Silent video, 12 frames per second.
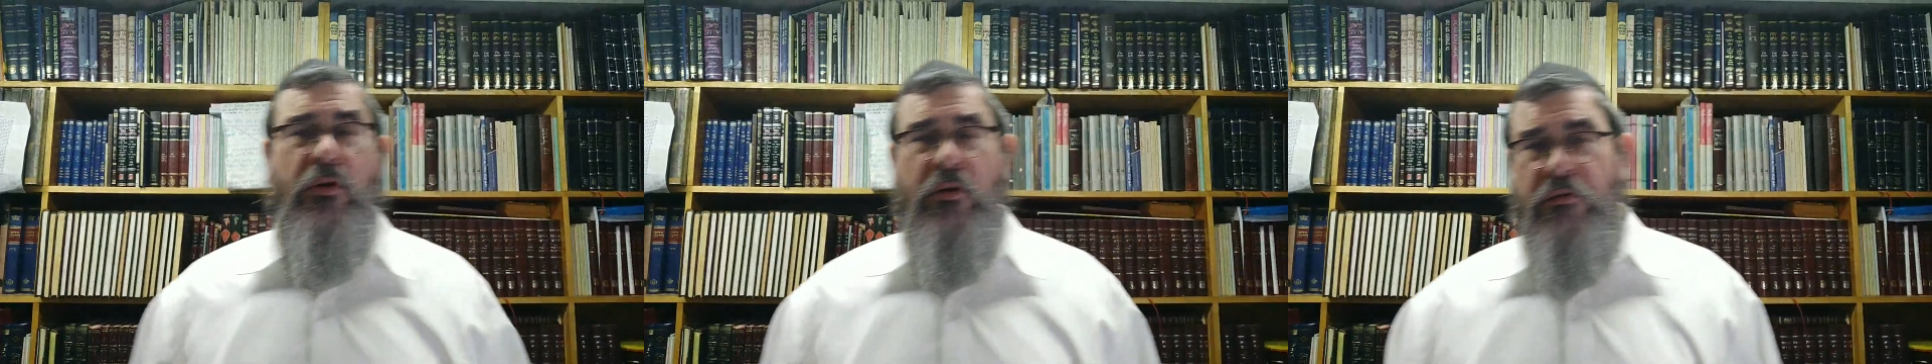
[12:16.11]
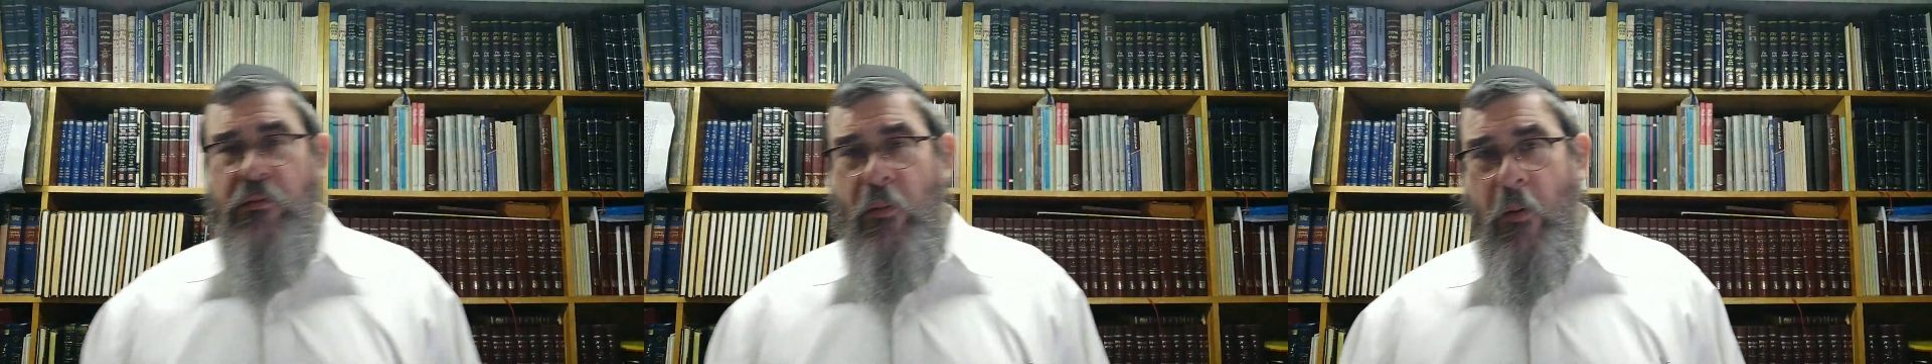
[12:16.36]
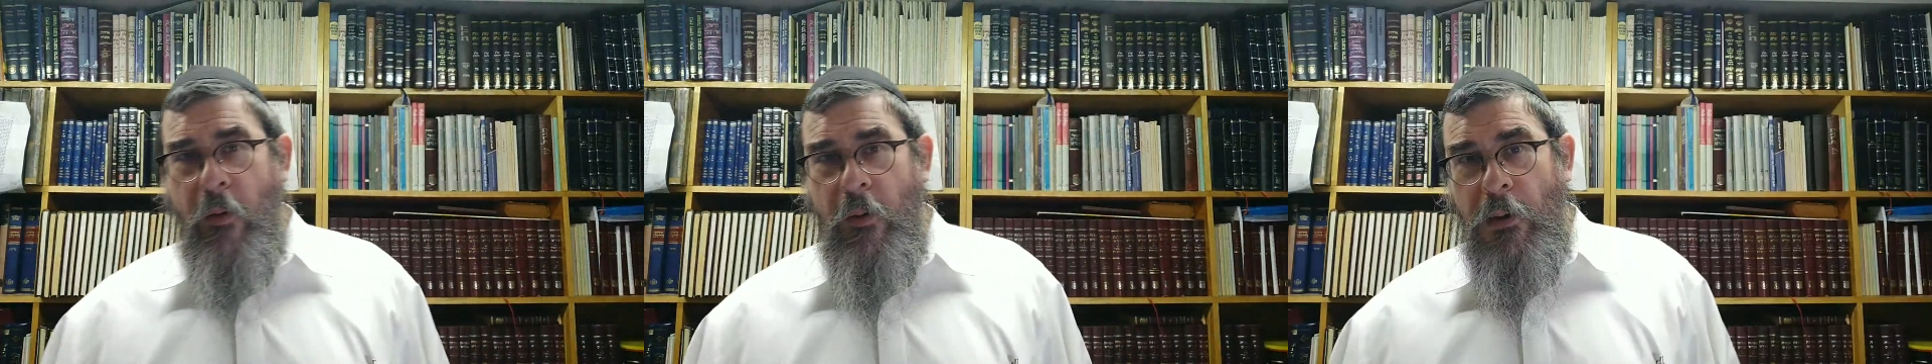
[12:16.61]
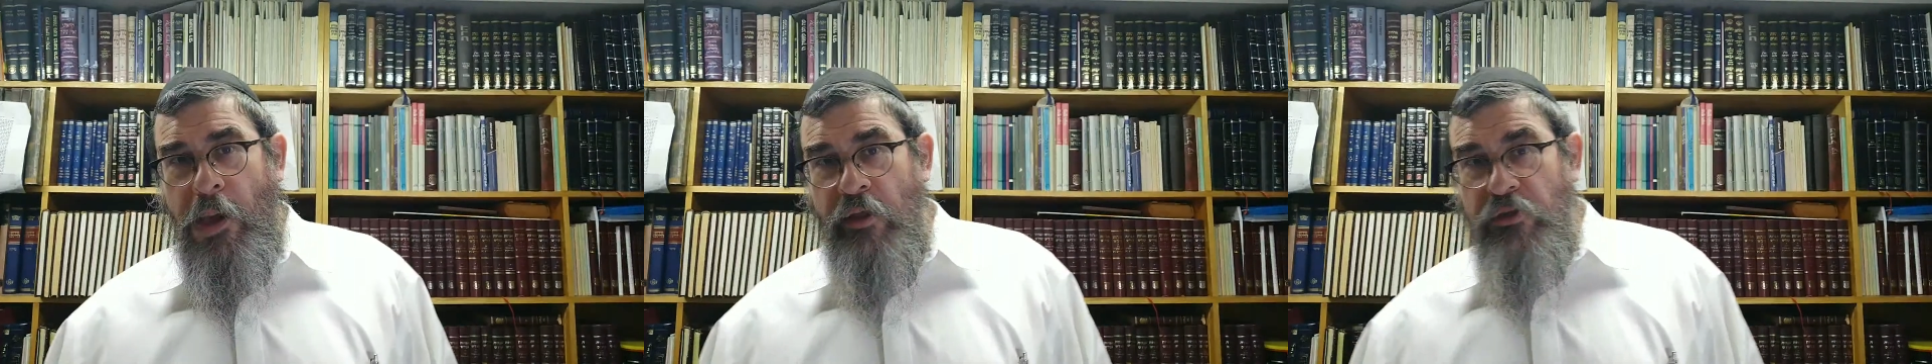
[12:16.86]
off.
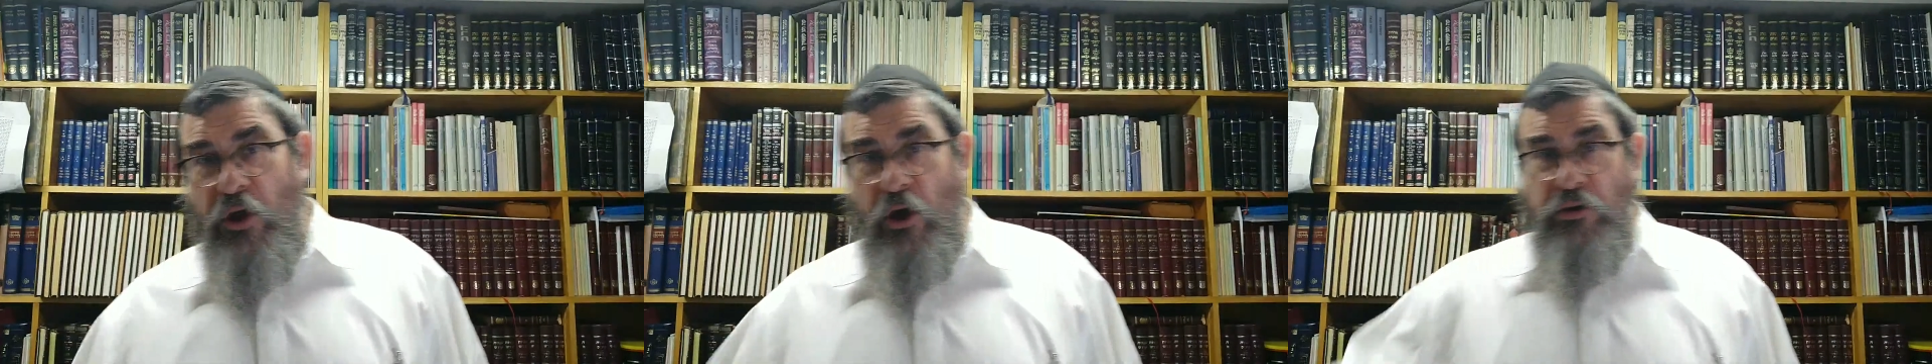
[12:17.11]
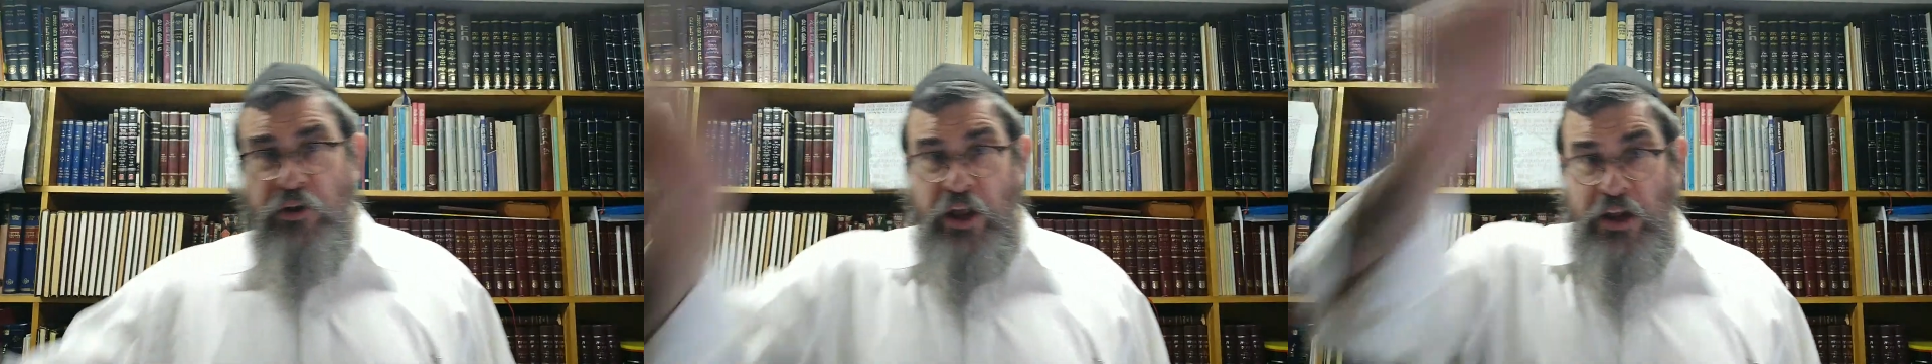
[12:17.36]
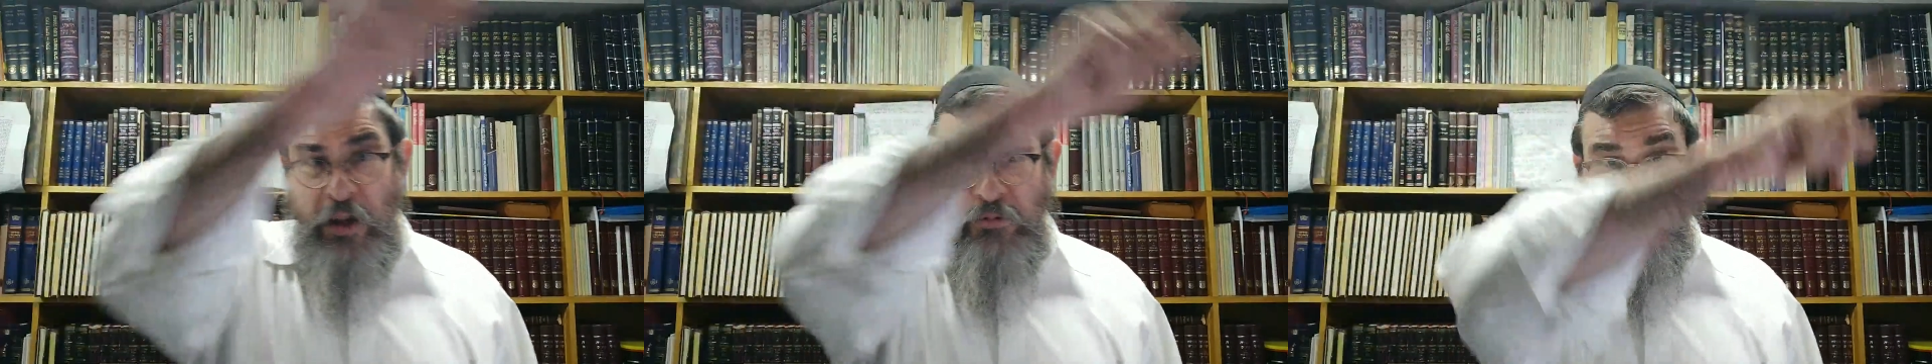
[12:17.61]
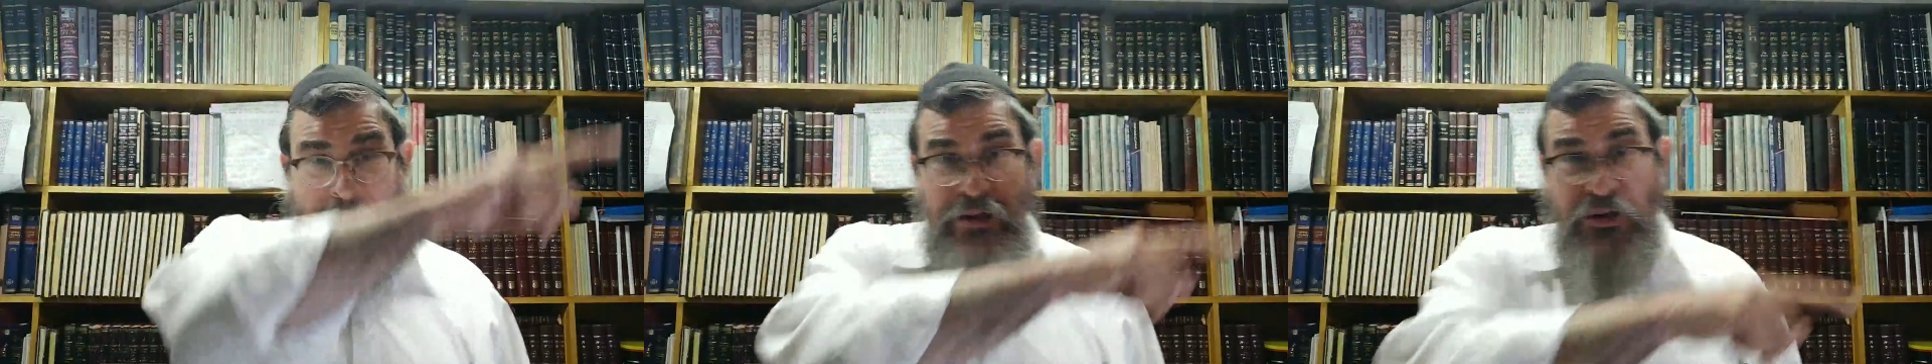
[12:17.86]
The whole Torah comes around